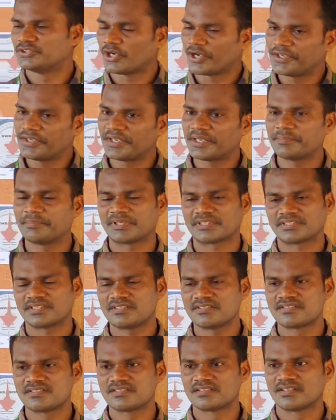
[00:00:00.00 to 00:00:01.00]
jointing
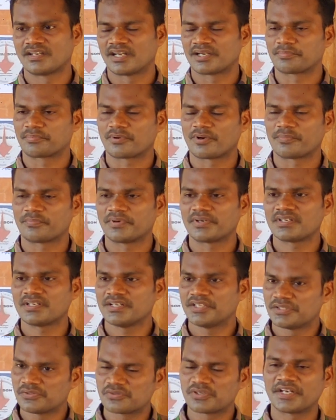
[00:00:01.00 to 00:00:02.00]
methods and proper
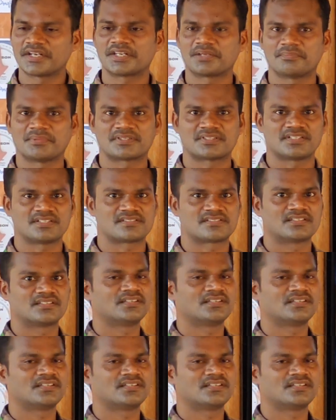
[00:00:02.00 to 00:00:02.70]
insulating methods